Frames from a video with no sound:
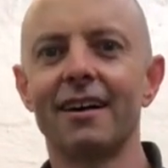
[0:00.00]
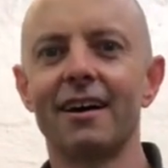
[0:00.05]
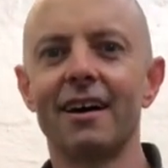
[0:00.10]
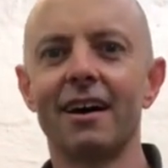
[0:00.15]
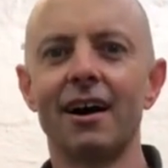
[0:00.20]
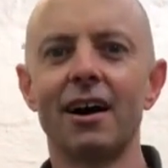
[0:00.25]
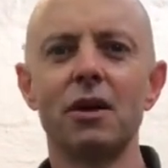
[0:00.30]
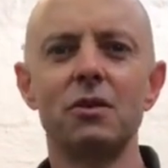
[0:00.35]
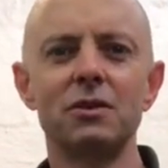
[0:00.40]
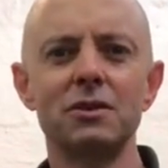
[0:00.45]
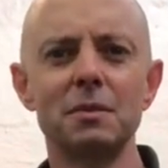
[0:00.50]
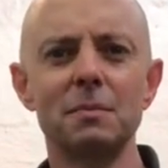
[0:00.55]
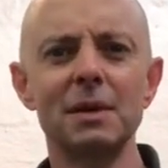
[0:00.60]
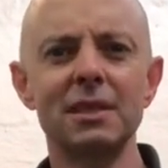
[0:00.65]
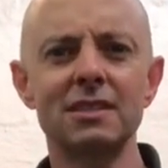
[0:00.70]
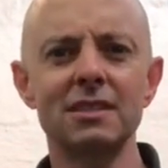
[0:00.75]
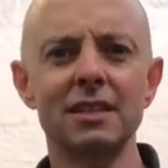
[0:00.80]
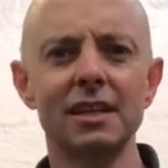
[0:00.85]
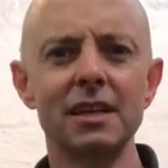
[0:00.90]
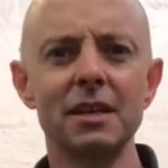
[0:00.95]
I was a bit
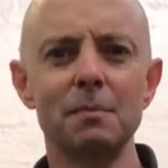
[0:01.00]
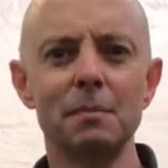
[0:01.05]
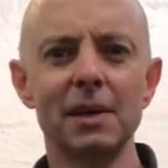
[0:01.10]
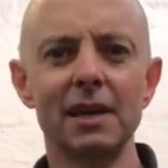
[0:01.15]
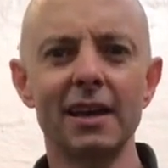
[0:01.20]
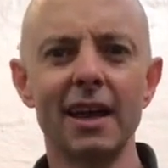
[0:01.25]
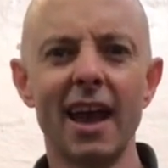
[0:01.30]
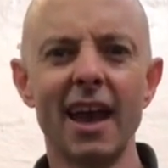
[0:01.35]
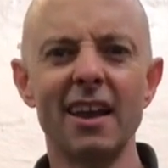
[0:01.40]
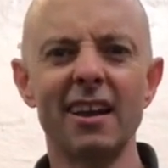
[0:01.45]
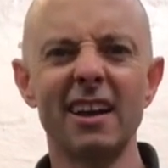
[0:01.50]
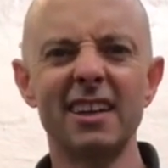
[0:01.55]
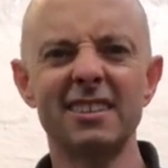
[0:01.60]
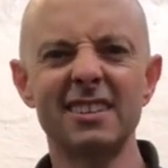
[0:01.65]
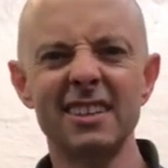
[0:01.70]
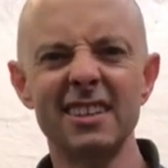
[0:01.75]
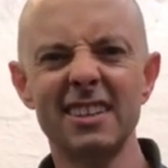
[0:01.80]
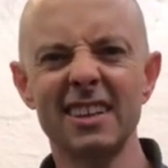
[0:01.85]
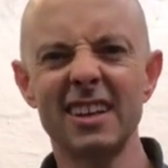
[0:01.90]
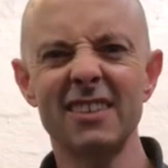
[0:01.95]
sleepy and I
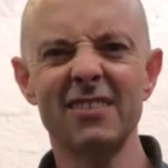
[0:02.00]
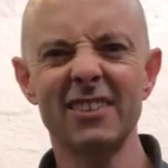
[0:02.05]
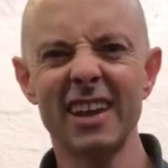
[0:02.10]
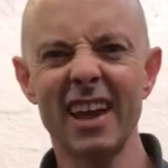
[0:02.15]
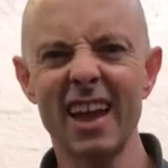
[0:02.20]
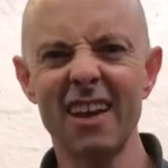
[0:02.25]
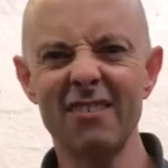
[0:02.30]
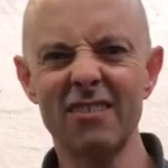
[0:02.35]
didn't even have